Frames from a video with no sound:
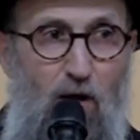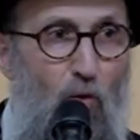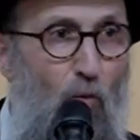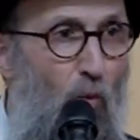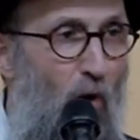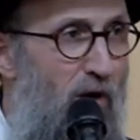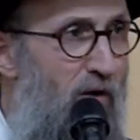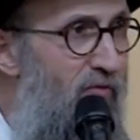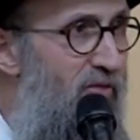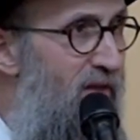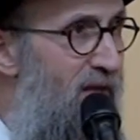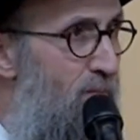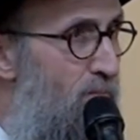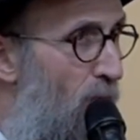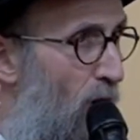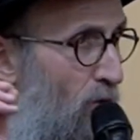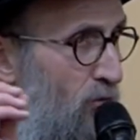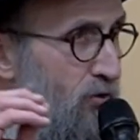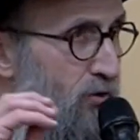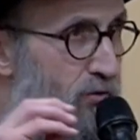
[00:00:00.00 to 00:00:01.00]
One of the
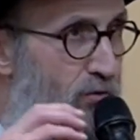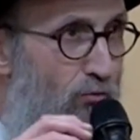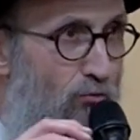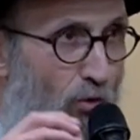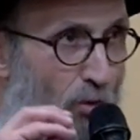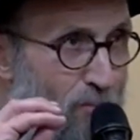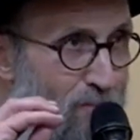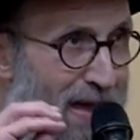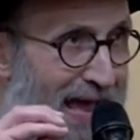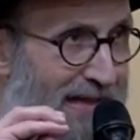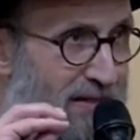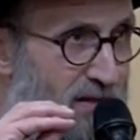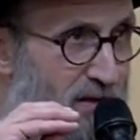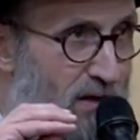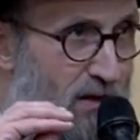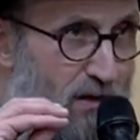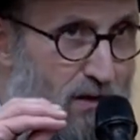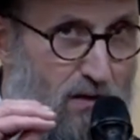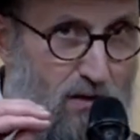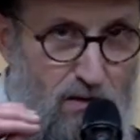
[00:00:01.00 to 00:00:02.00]
most
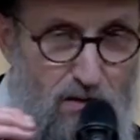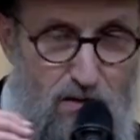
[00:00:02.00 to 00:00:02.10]
romantic